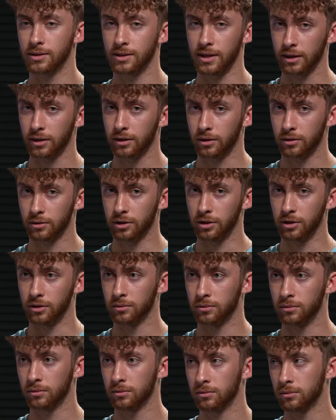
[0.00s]
Technically,
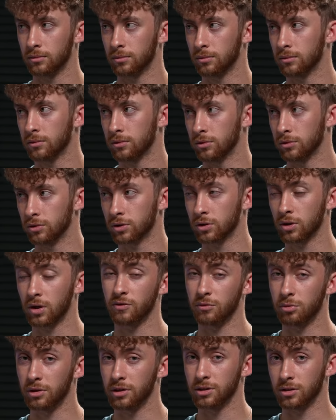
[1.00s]
you still have
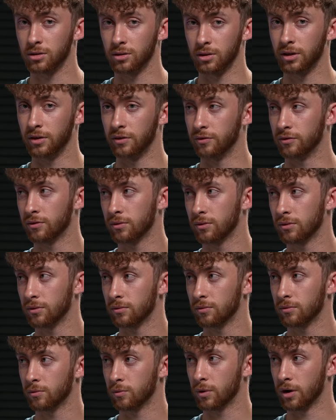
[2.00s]
a place to live
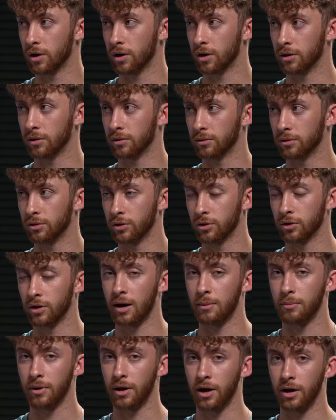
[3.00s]
where you're
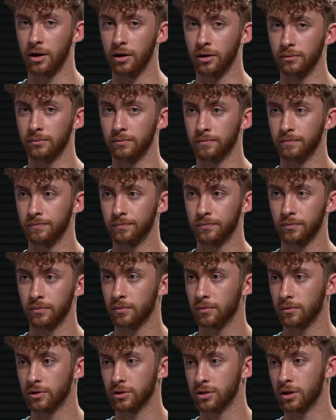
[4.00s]
not paying.
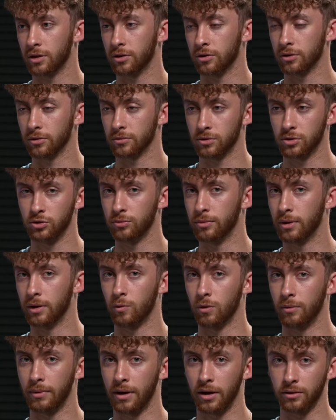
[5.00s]
Let's say you're in a 2-bed,
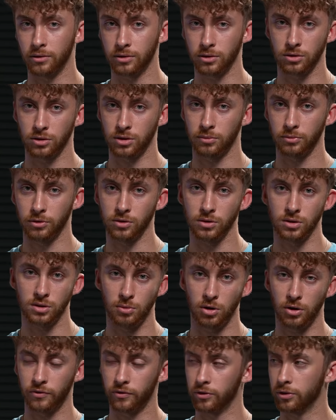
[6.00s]
1-bath, or something
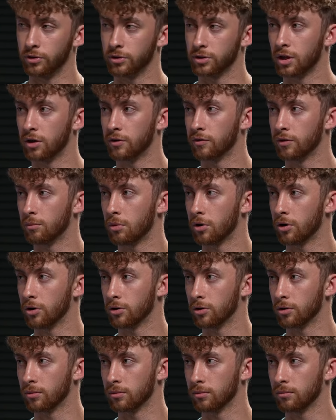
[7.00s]
small for yourself and a
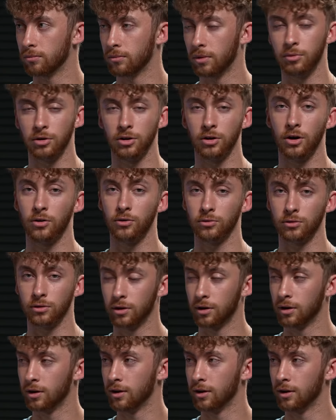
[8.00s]
partner, maybe a dog.